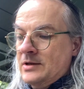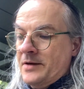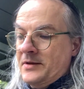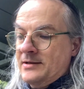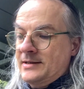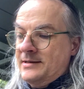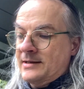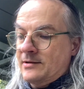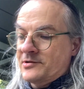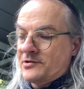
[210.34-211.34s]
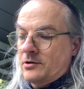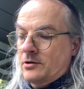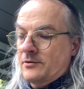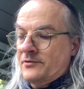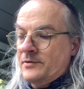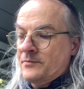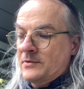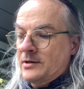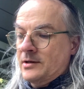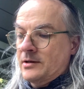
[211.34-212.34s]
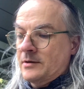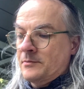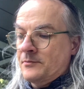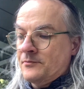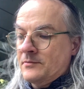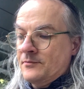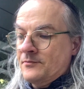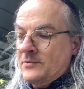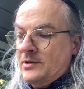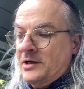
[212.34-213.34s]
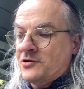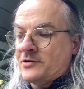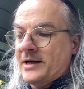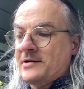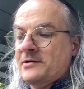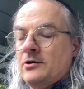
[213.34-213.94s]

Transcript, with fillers: And then details of um, a dragon